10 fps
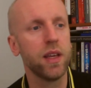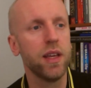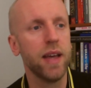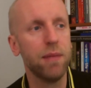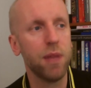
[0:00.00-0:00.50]

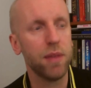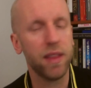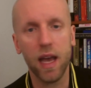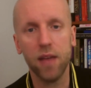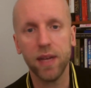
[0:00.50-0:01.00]
And maybe
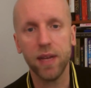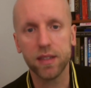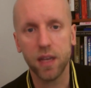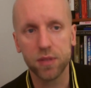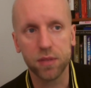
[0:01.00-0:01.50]
they have built
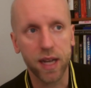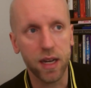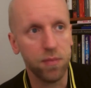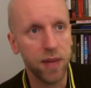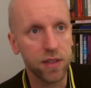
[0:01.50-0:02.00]
up some
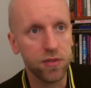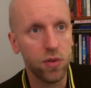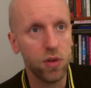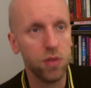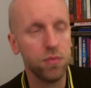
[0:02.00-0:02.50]
kind of
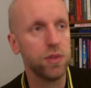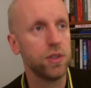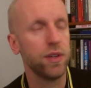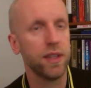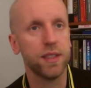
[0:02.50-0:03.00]
platform
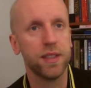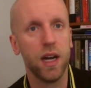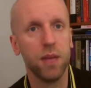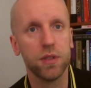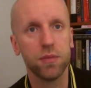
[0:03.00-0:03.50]
during this
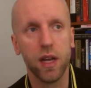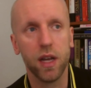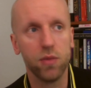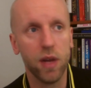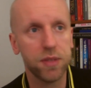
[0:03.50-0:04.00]
time, some kind
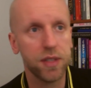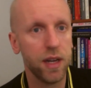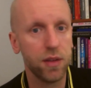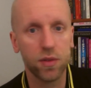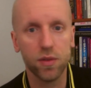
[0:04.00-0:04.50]
of
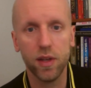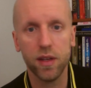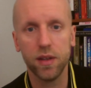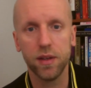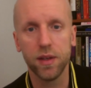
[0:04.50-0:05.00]
website
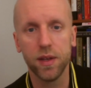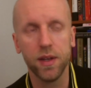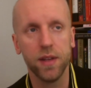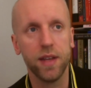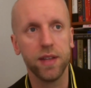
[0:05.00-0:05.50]

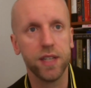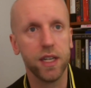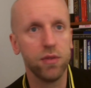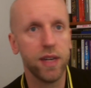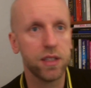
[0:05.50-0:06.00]
that
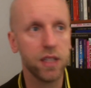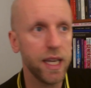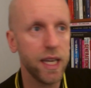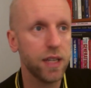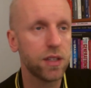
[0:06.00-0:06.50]
generates
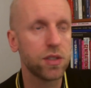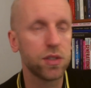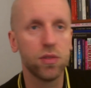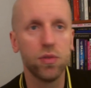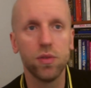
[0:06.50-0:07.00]

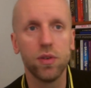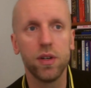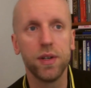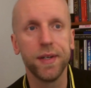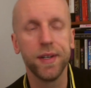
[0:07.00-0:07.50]
leads,
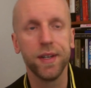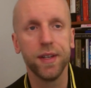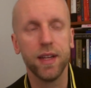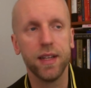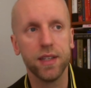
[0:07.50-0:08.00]
or
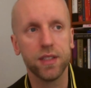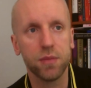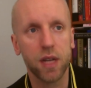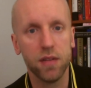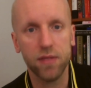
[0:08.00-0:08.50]
that has some
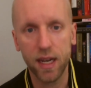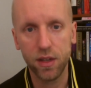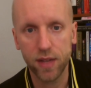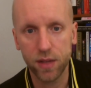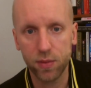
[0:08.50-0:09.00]
kind of
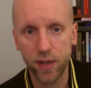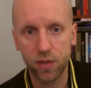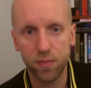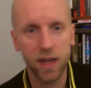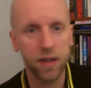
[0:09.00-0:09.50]
value that we
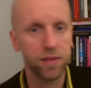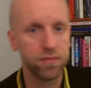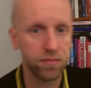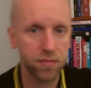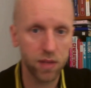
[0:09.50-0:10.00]
could
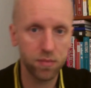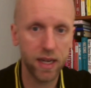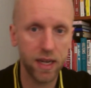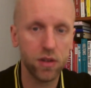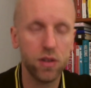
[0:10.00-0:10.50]

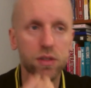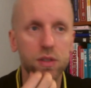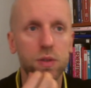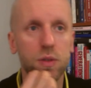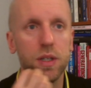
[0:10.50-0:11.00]
build on,
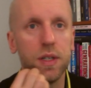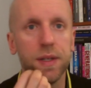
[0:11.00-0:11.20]
or